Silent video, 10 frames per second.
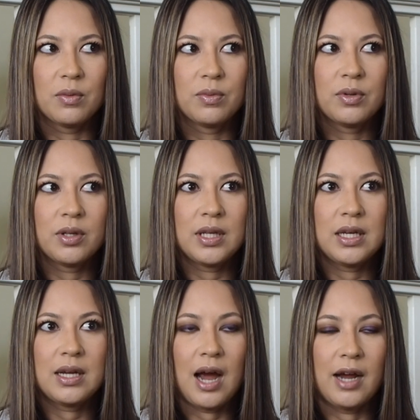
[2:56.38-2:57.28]

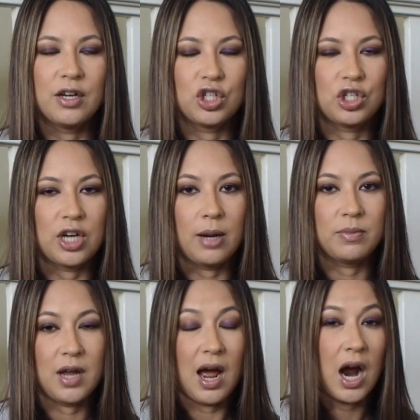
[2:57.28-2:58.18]
really kind of
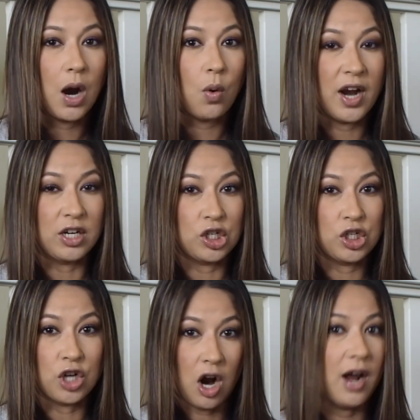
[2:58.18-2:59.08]
shaped how I
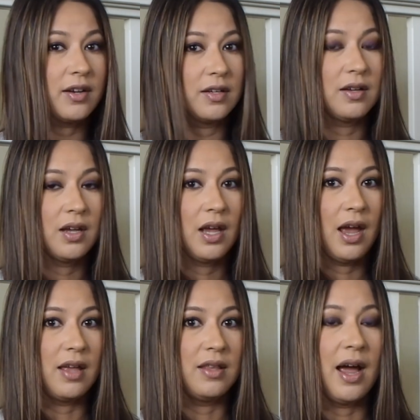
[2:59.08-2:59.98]
shot,
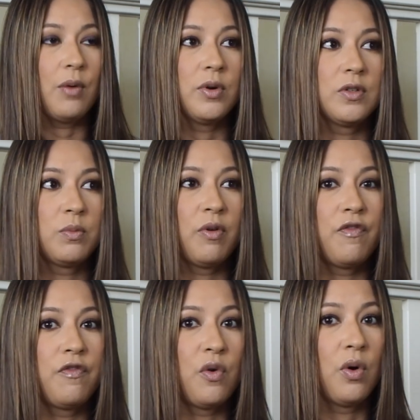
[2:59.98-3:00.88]
and that was
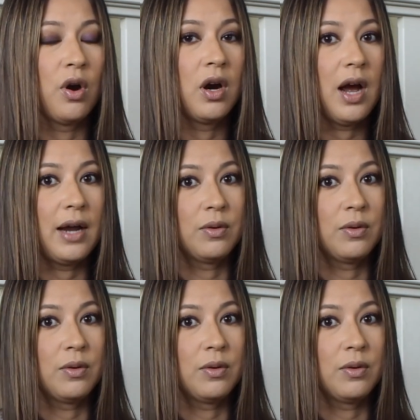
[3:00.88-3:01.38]
before I